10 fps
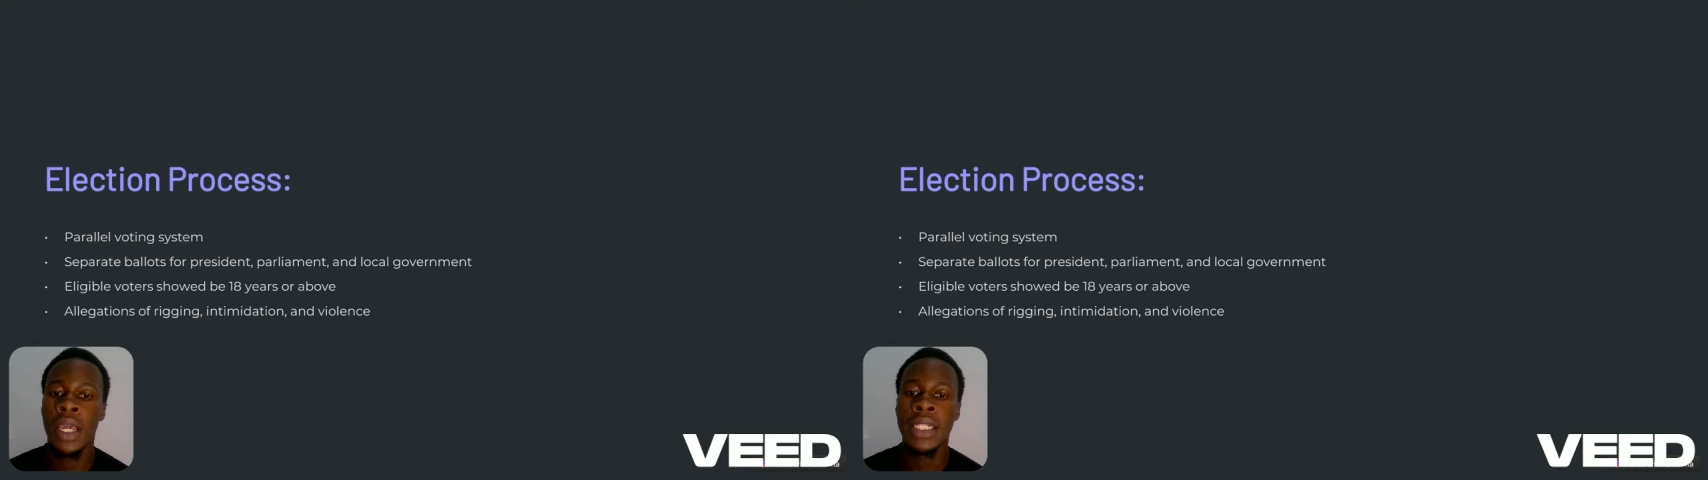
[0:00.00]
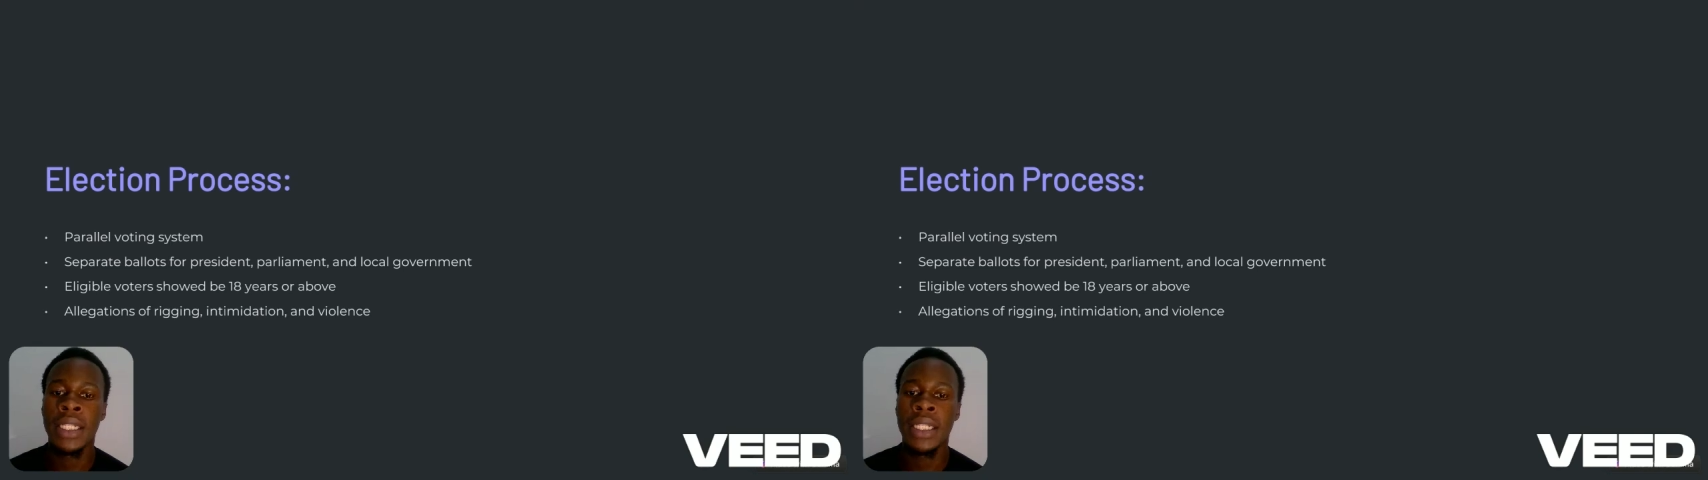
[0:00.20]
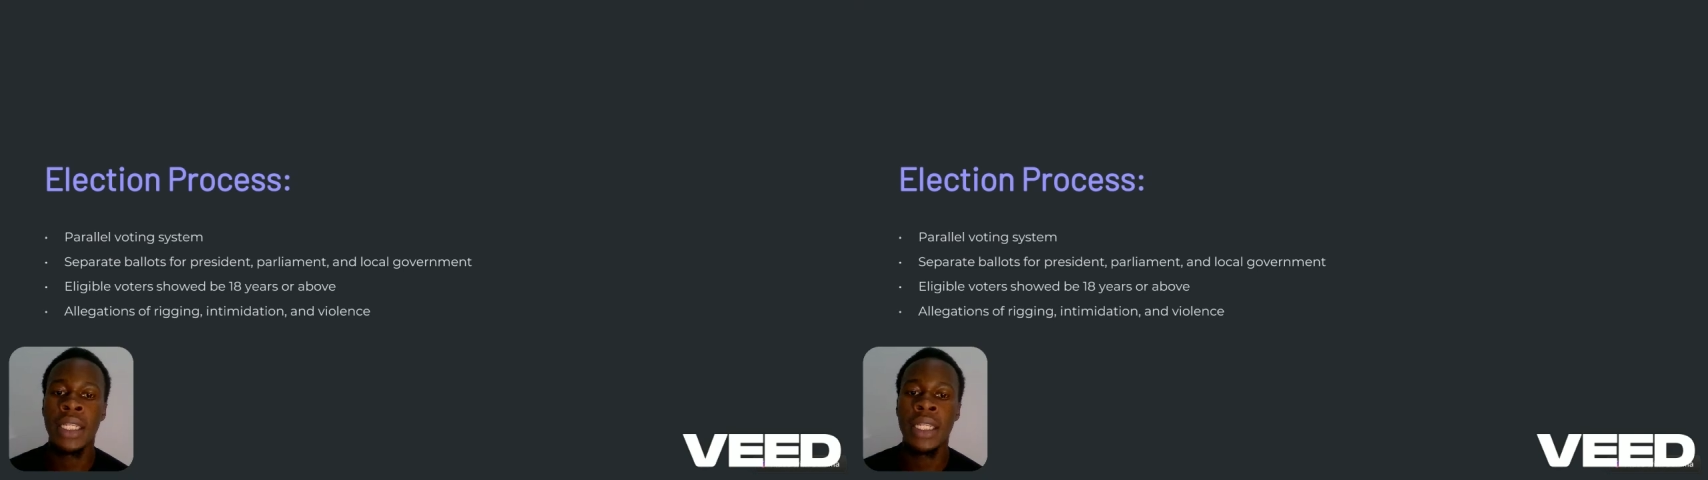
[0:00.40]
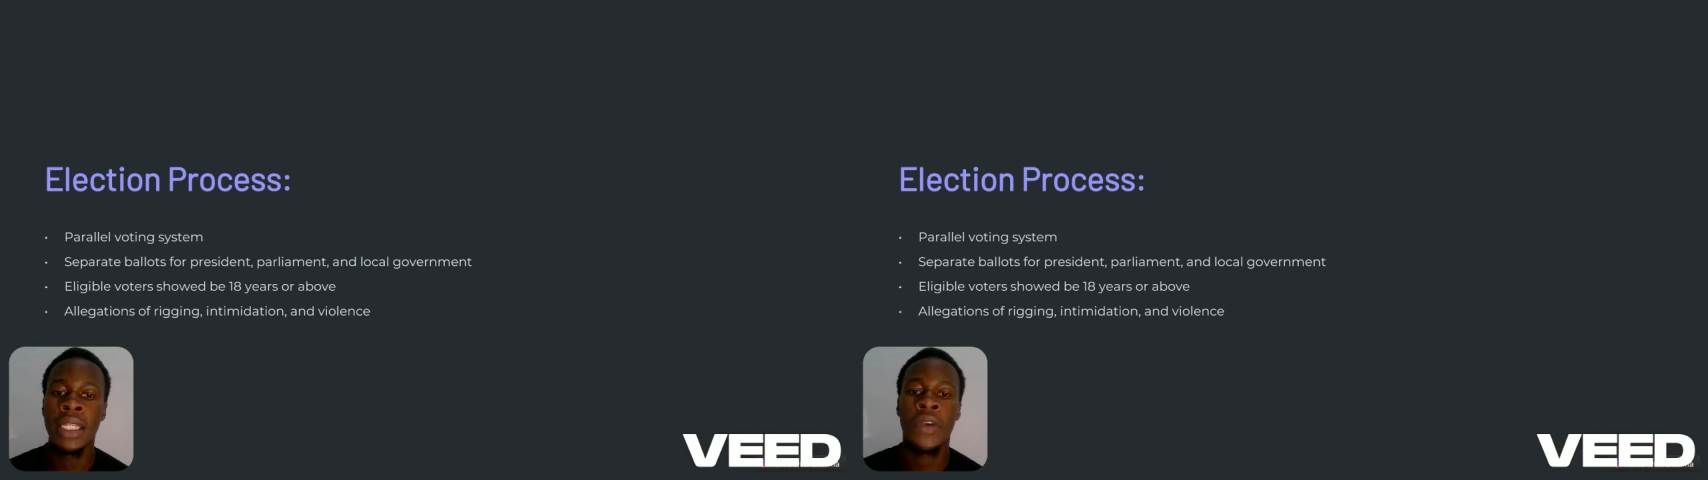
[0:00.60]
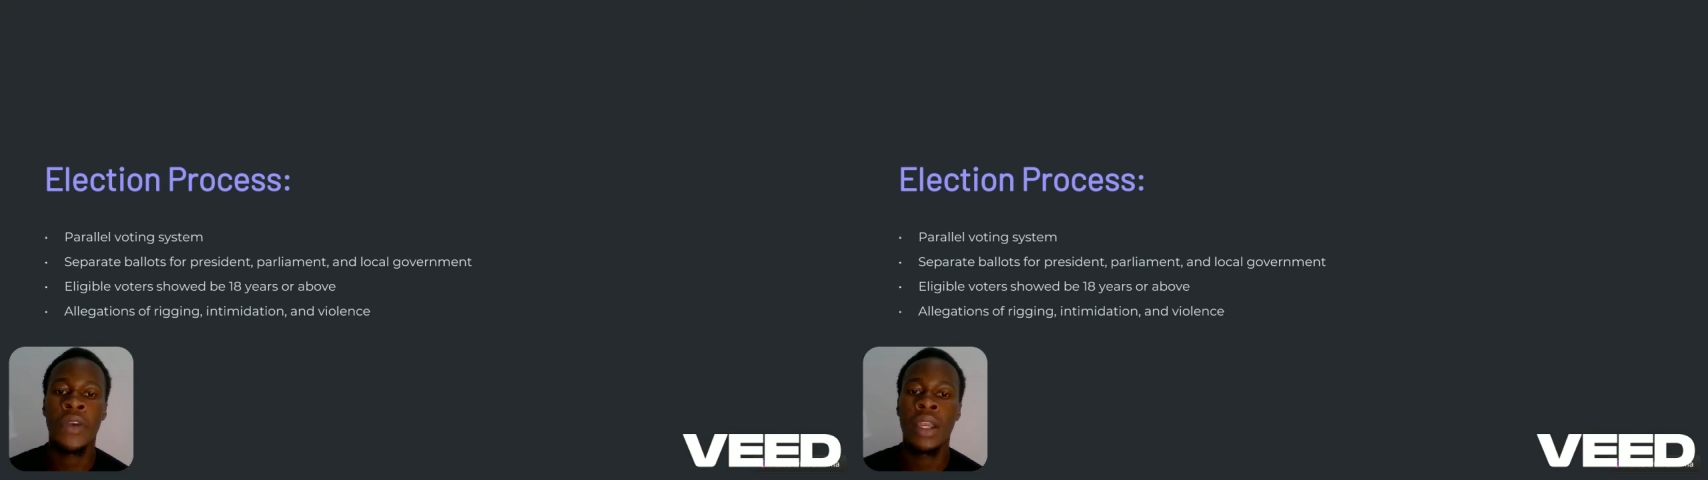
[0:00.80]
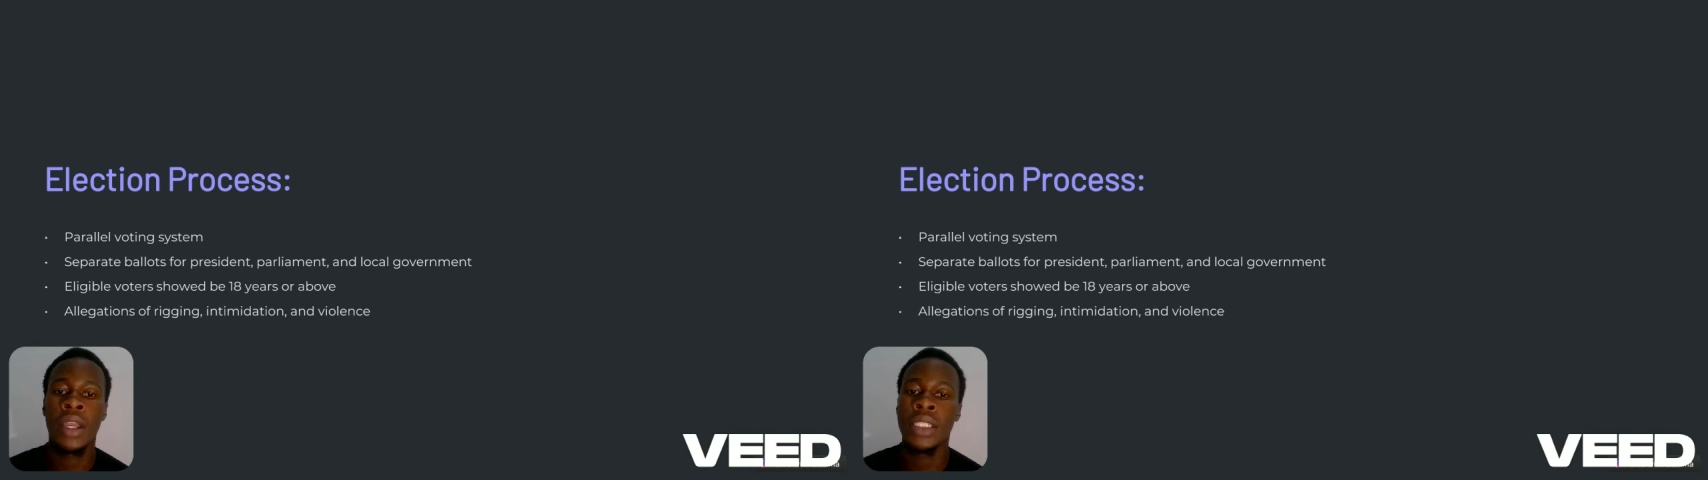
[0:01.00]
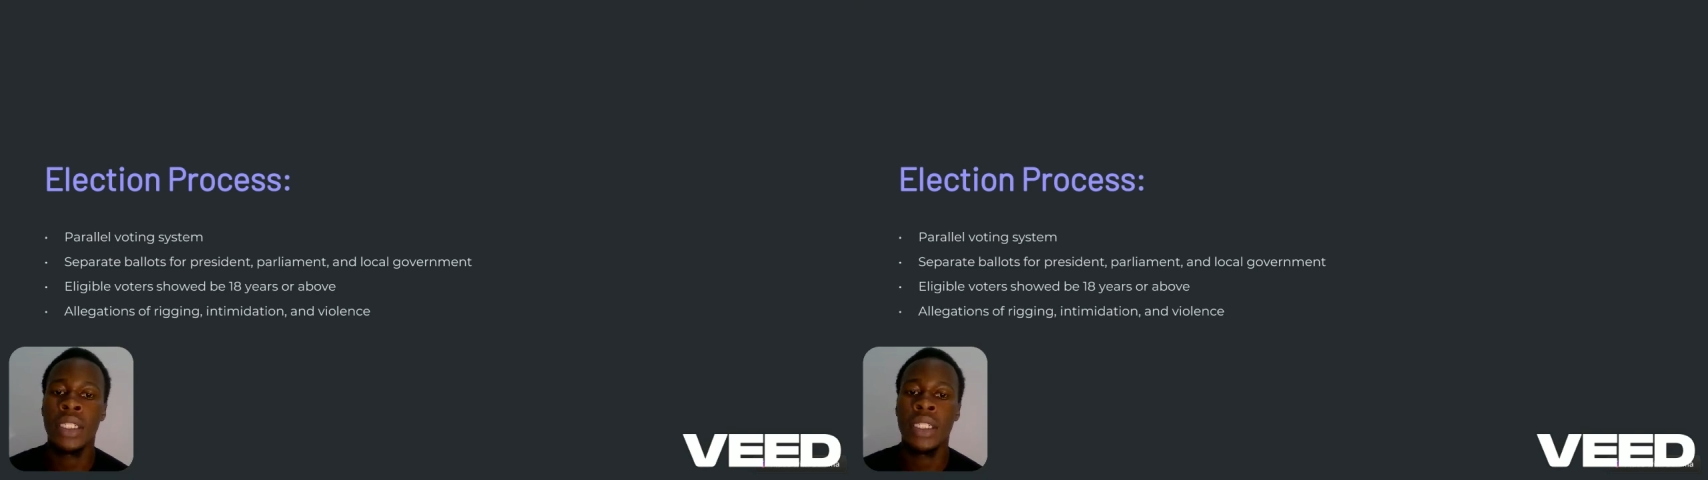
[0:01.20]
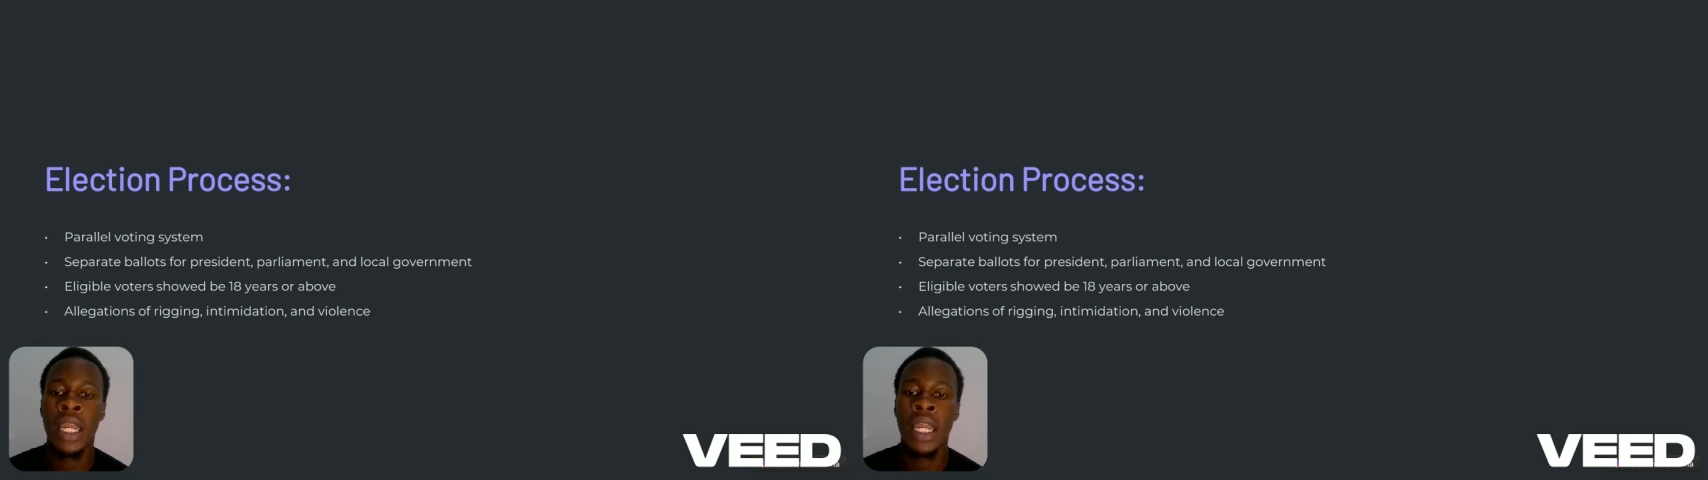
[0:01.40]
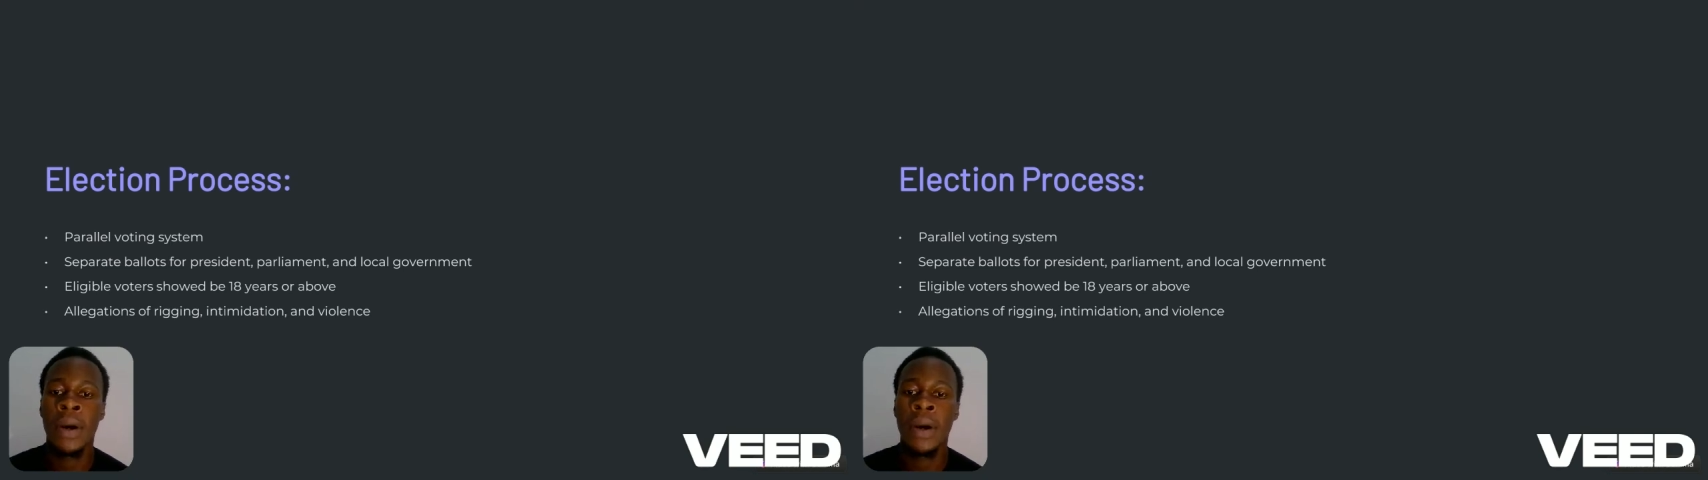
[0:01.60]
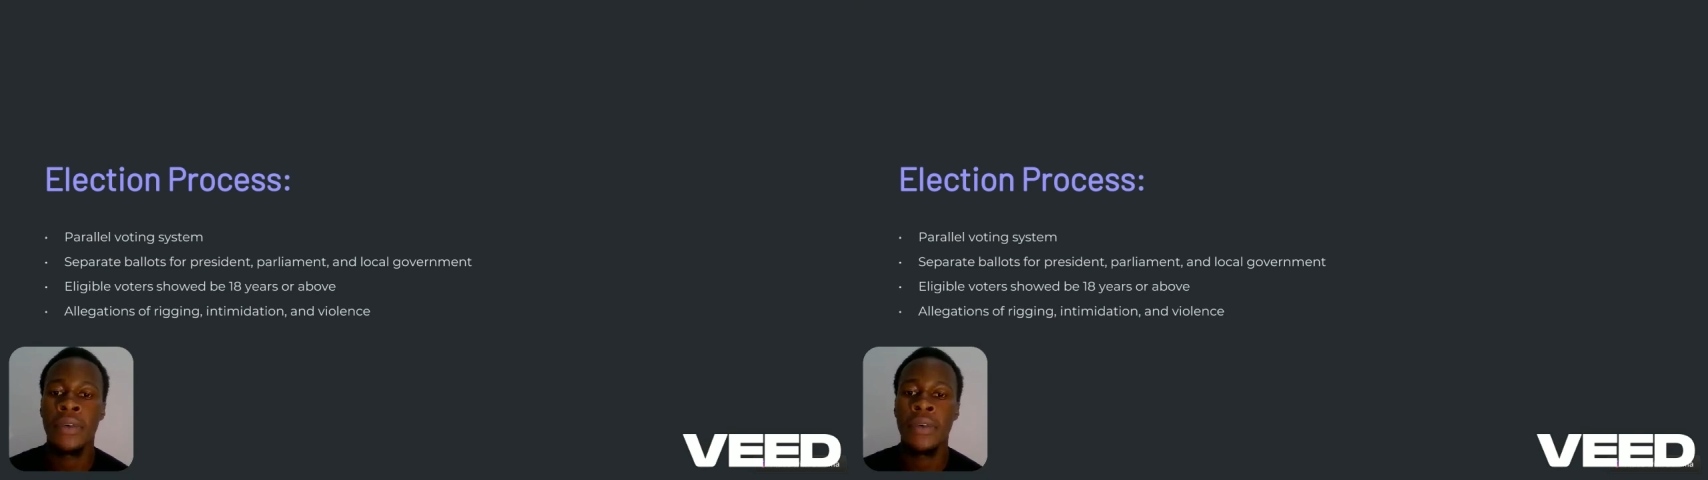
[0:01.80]
18 years of age and
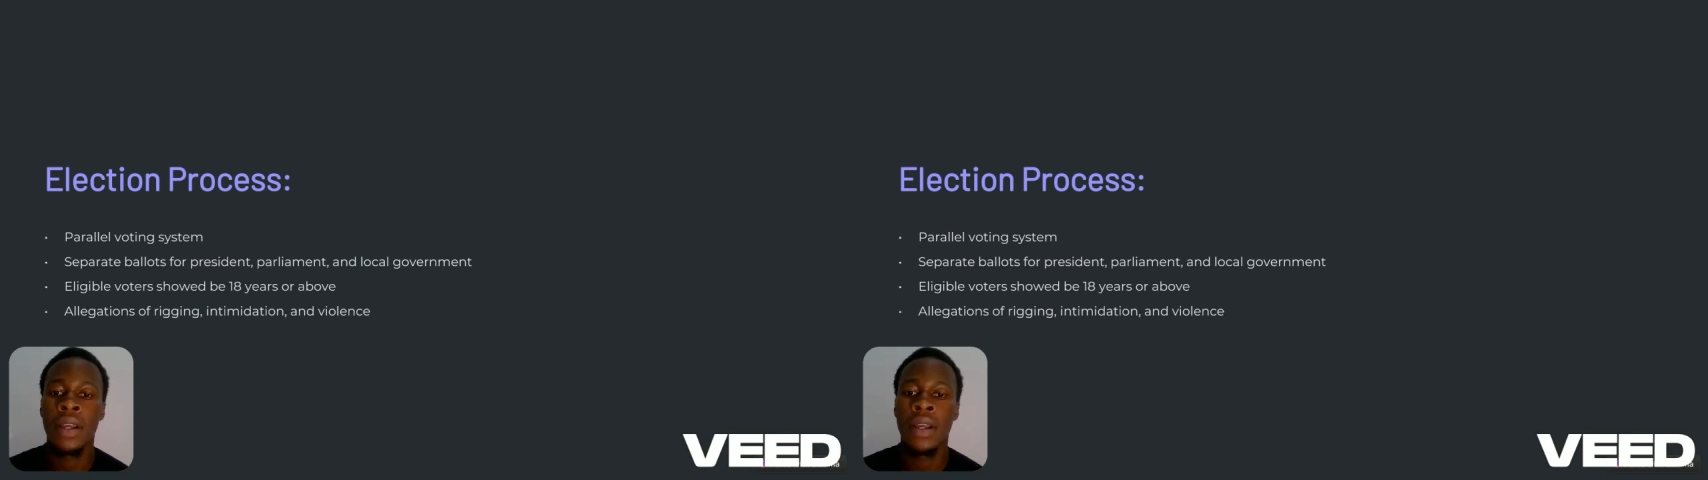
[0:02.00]
above.